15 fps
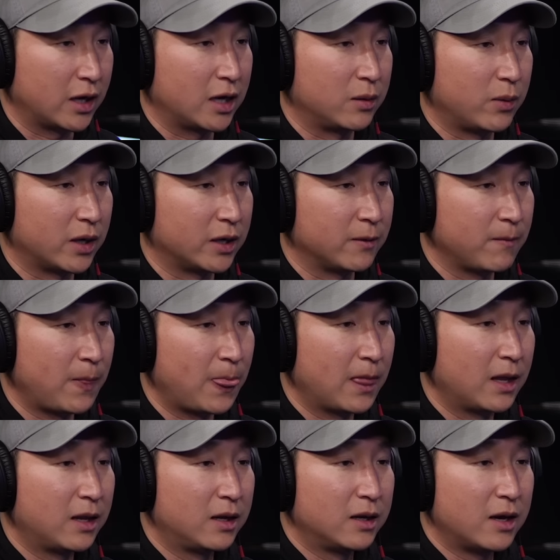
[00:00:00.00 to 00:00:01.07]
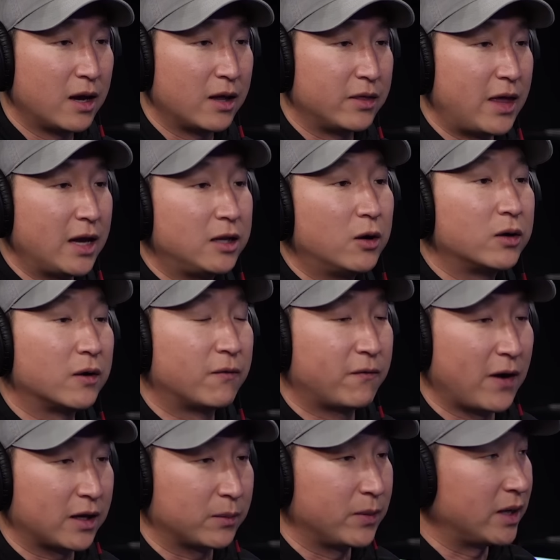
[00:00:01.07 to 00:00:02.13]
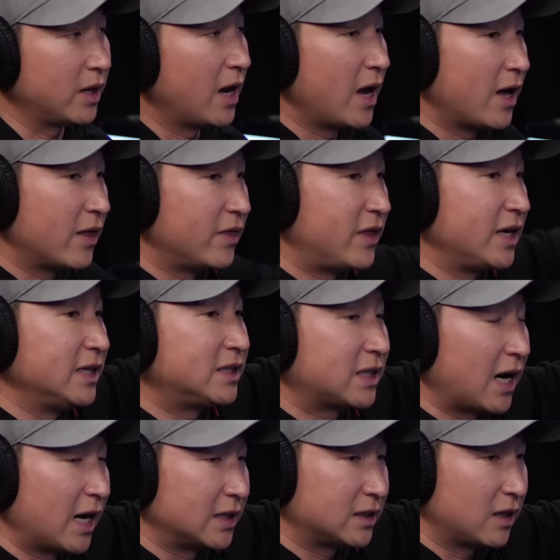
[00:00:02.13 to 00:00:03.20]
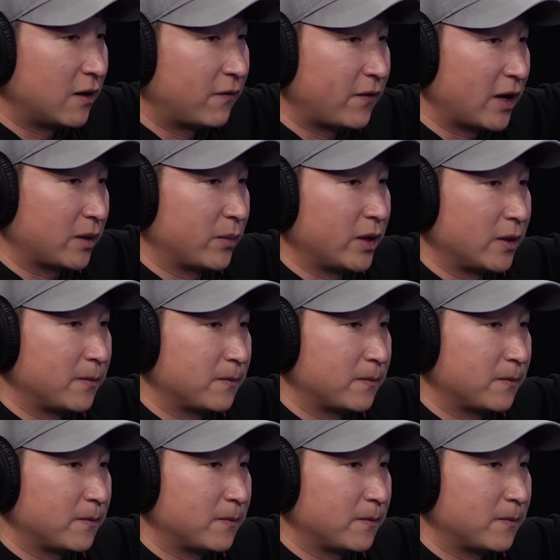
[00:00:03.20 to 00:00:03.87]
anybody. They don't affect me. These guys affect me.